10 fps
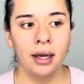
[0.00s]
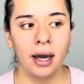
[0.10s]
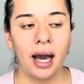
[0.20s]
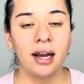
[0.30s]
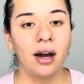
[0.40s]

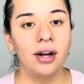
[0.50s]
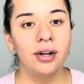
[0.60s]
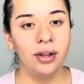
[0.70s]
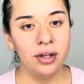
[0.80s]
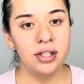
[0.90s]
I got
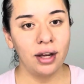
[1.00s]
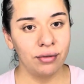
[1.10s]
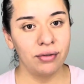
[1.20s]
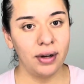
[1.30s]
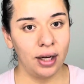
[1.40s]
another check
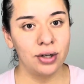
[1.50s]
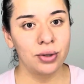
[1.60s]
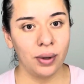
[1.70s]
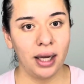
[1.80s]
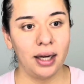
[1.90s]
for
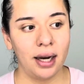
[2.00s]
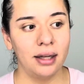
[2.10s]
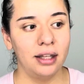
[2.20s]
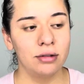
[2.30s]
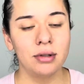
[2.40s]
financial aid, and
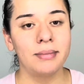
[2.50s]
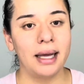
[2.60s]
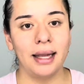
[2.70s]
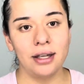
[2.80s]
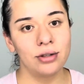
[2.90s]
this was my
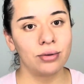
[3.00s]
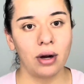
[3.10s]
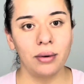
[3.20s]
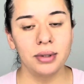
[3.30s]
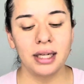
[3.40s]
last straw.
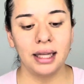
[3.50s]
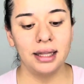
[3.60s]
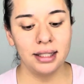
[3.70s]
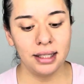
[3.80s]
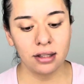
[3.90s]
I was like,
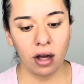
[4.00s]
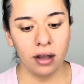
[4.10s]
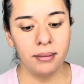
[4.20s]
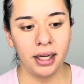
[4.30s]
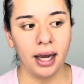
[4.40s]
this is all the
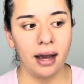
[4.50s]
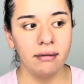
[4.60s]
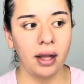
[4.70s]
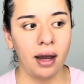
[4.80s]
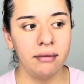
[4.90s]
money I have
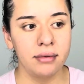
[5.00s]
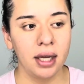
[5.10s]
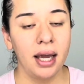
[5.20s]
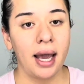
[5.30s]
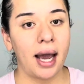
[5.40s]
left
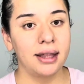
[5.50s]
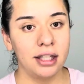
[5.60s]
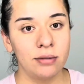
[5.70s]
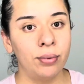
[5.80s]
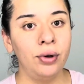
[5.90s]
at
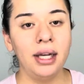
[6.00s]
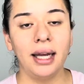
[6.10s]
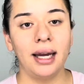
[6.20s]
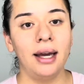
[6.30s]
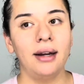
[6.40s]
this point. Like,
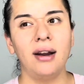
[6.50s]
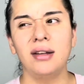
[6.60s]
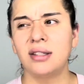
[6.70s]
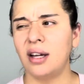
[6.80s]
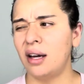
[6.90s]
I had
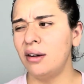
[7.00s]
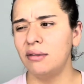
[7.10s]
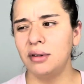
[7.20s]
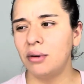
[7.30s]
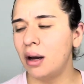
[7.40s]
lost, I don't
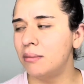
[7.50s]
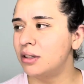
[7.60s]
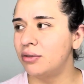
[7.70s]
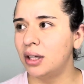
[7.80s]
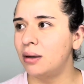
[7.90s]
even know how much
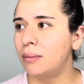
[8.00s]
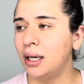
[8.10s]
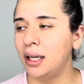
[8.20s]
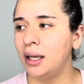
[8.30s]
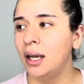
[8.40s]
freaking
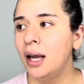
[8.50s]
money.